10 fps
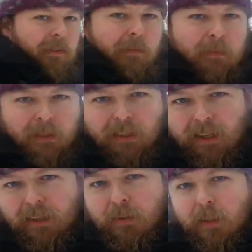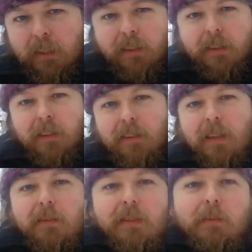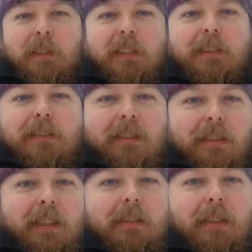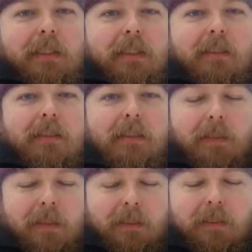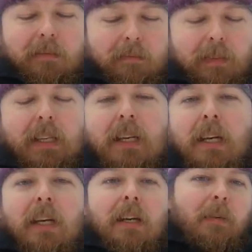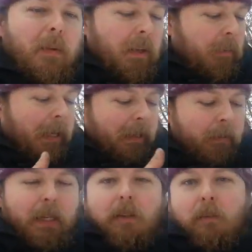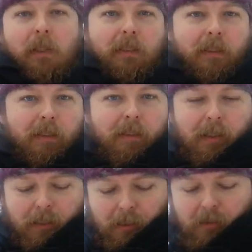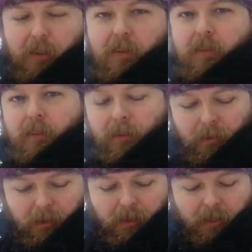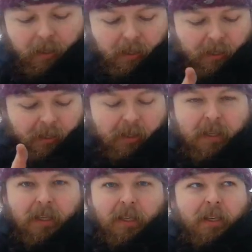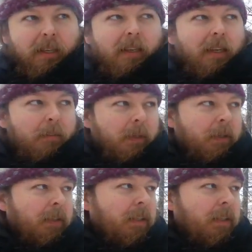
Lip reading: them anyway, and it covers my chest area down to. I'm gonna make a bigger one that goes down to elbow,